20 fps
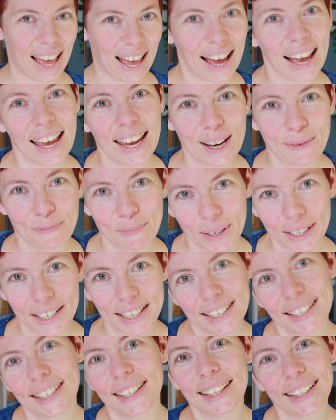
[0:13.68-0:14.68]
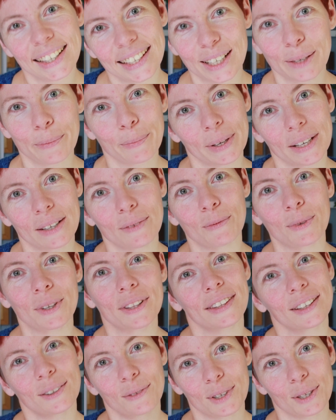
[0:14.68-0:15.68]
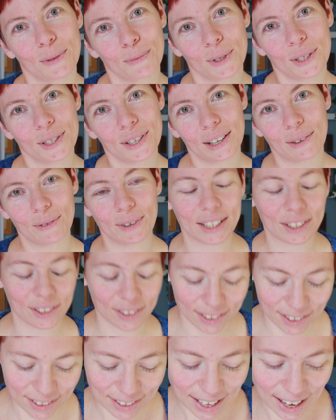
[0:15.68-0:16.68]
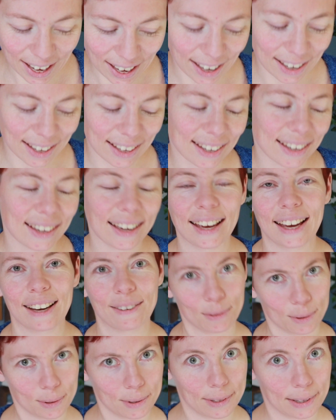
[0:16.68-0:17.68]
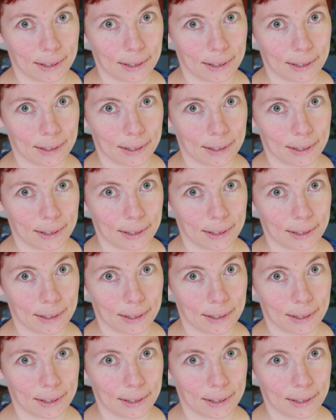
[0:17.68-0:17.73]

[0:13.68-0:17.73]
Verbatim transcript: I am beginning a little bit with the Christmas decorations, I have to